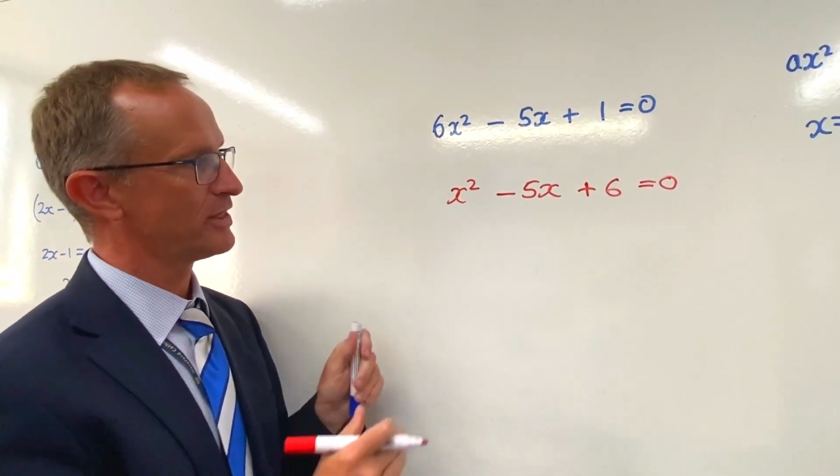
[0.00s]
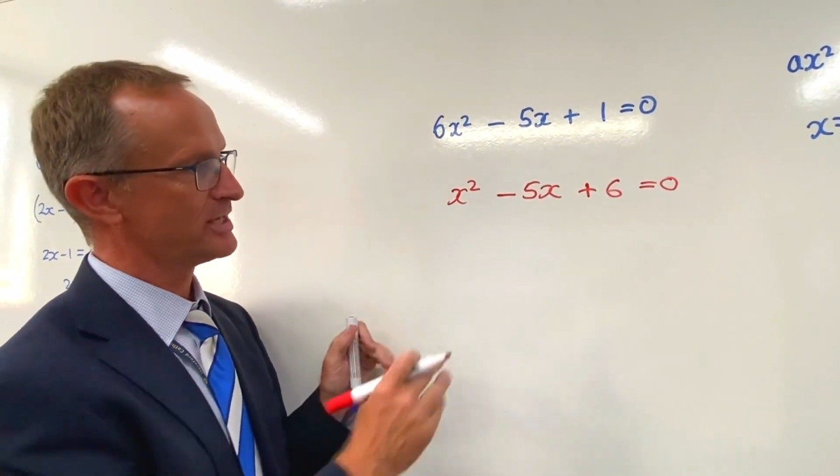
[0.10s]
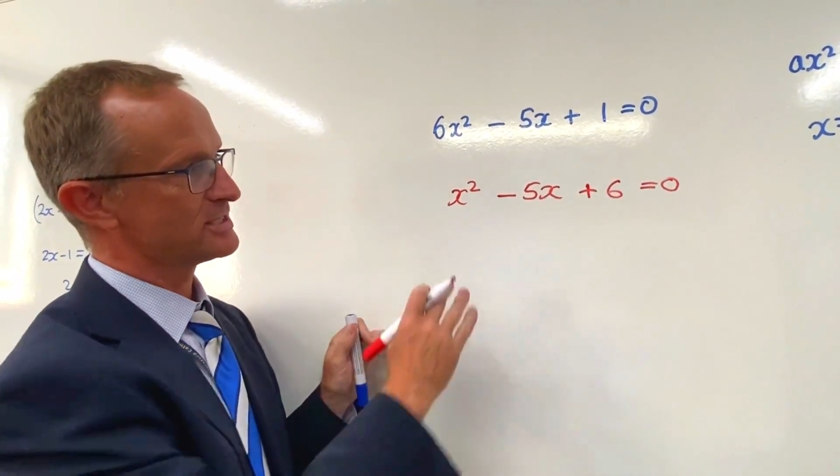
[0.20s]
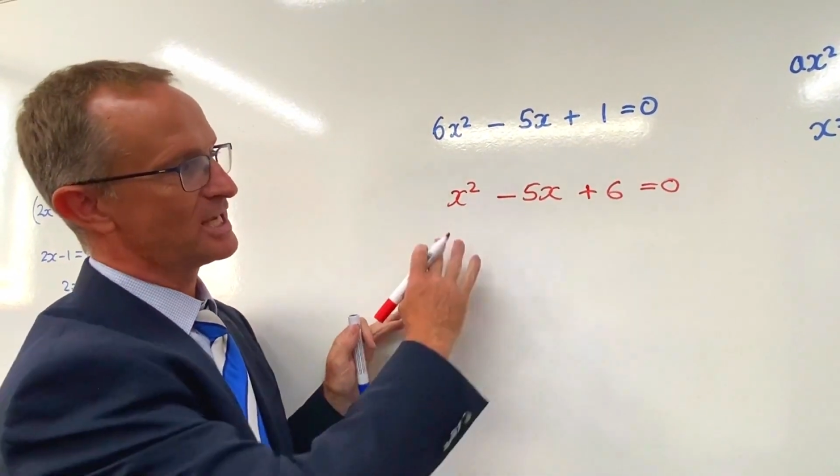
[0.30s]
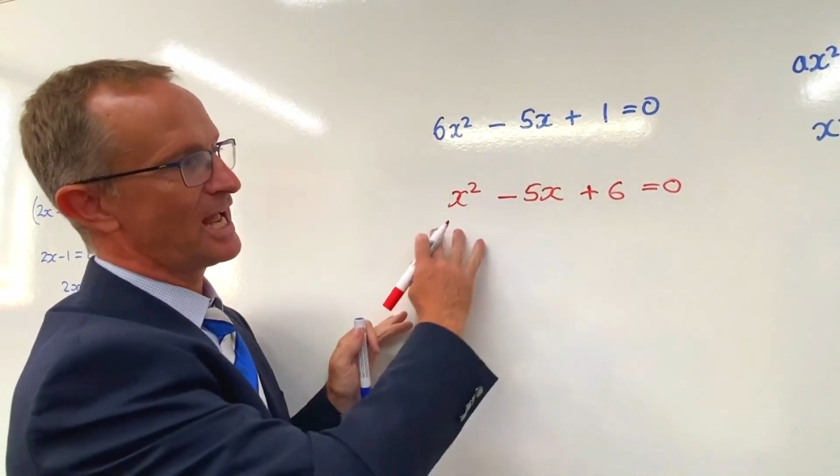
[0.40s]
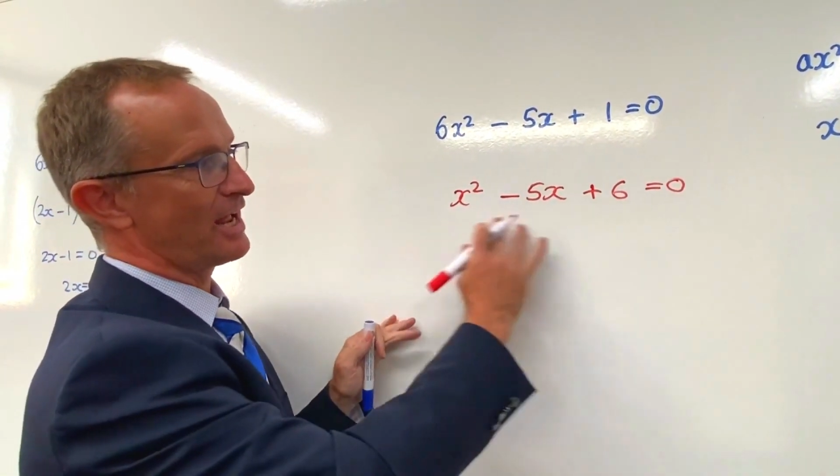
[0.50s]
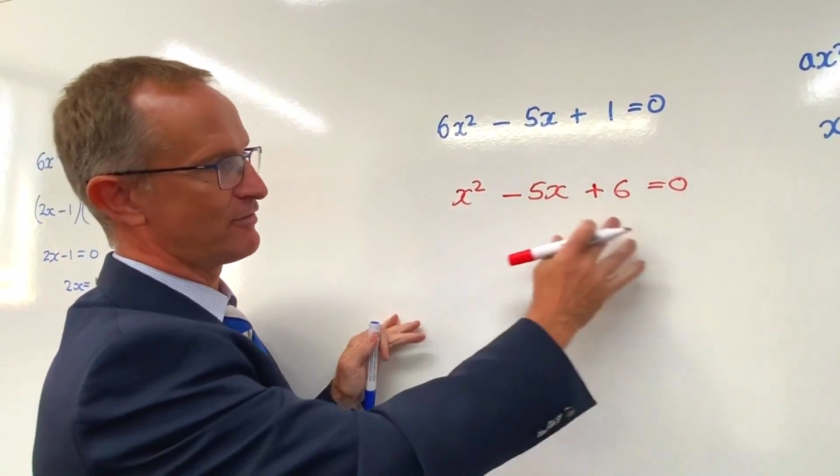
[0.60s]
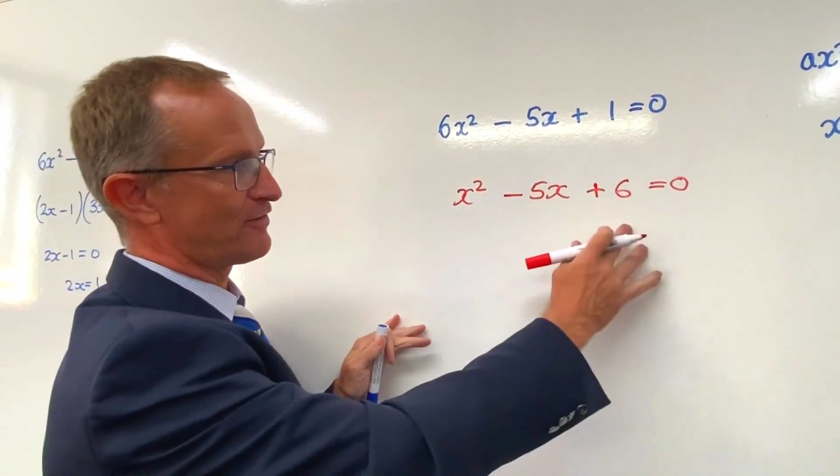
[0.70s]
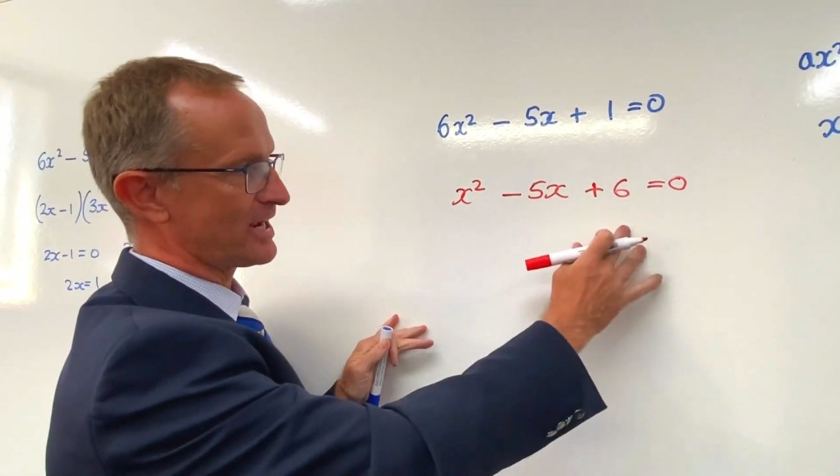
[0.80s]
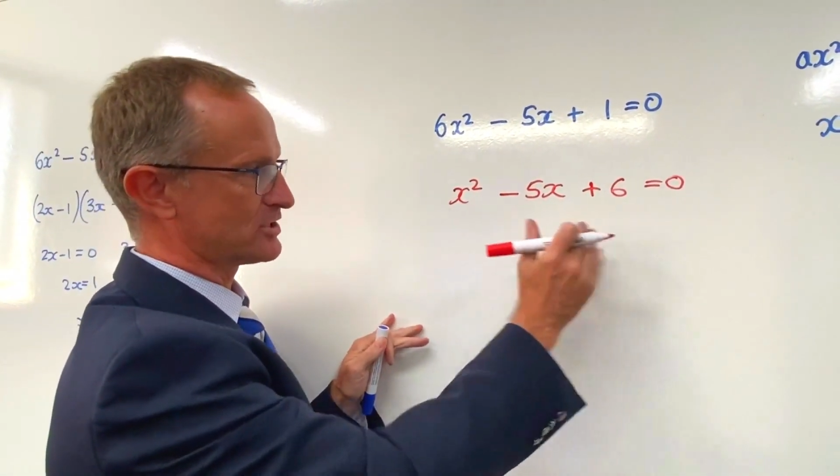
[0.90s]
it and
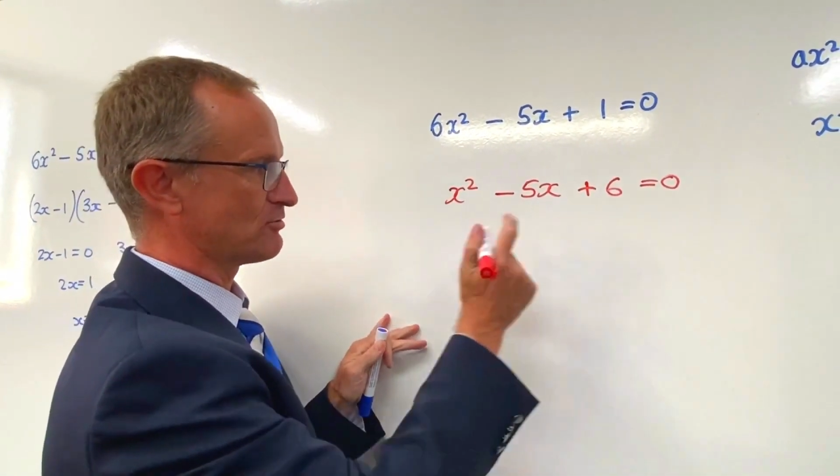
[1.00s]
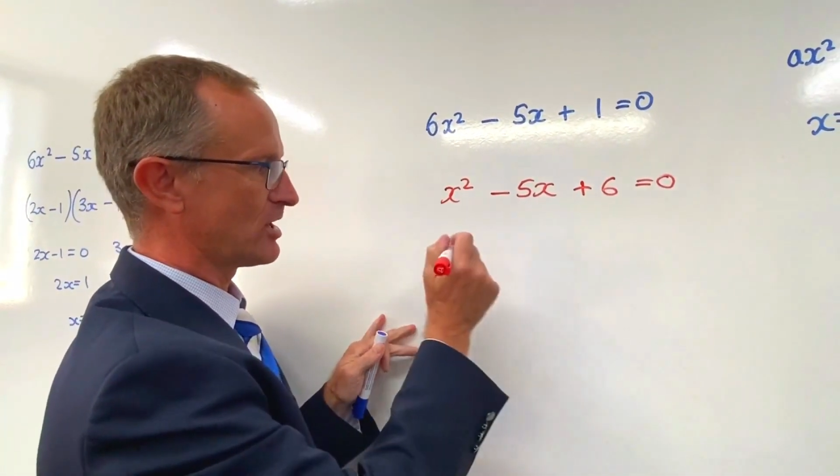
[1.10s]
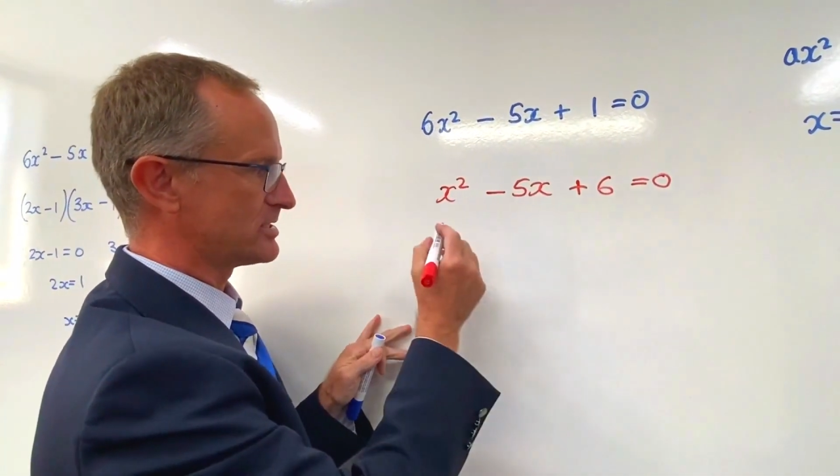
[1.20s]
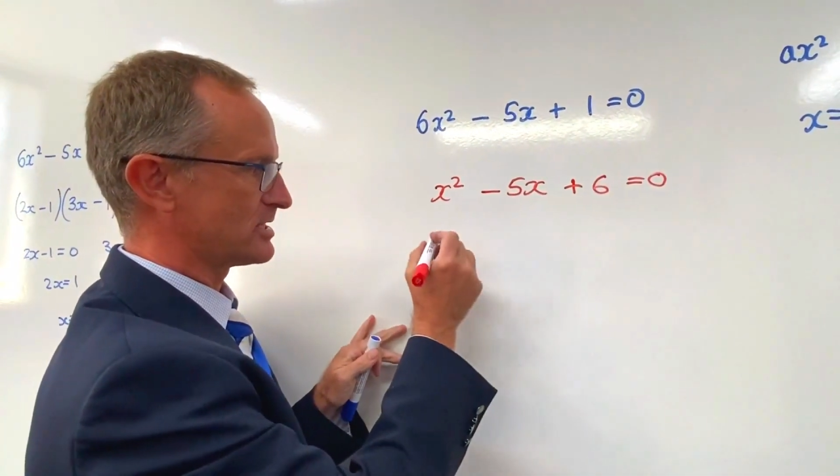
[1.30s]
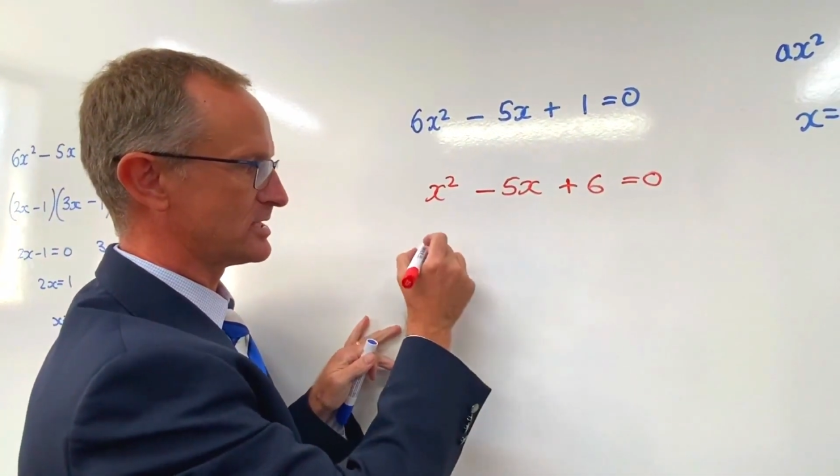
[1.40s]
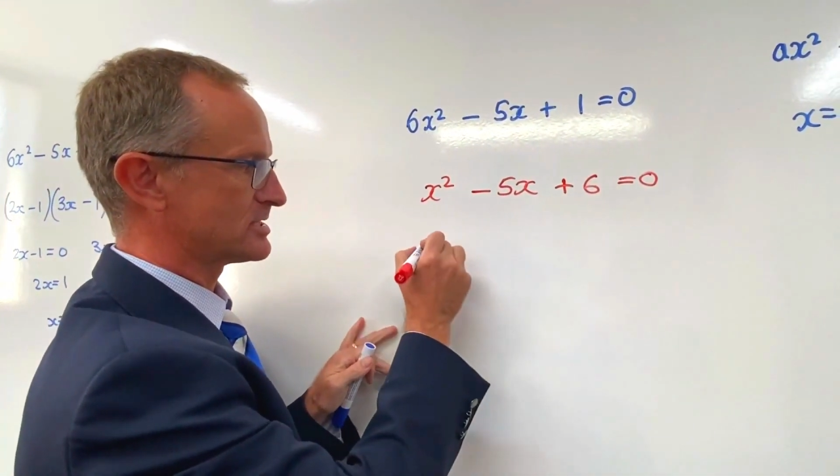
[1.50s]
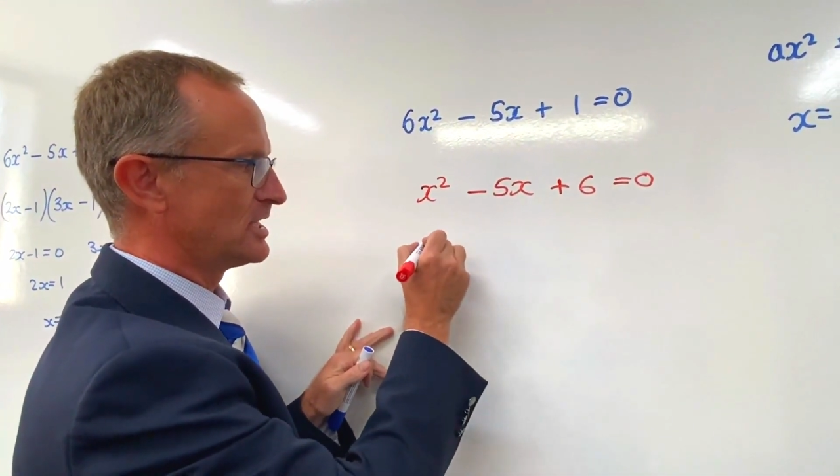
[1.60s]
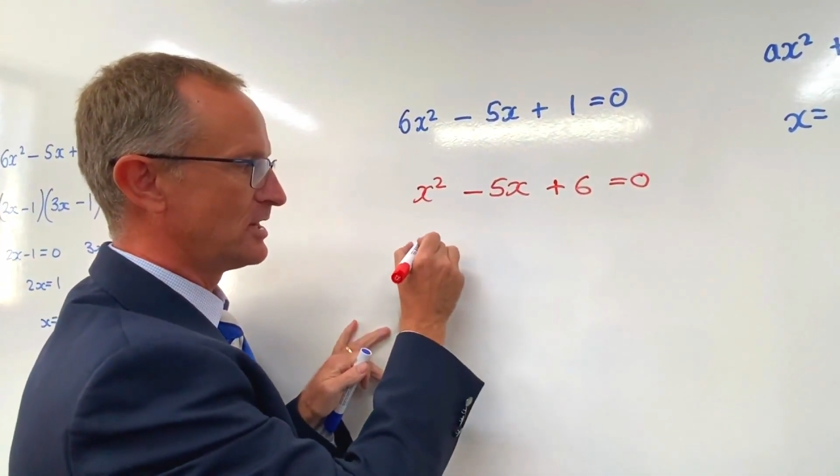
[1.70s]
factorise this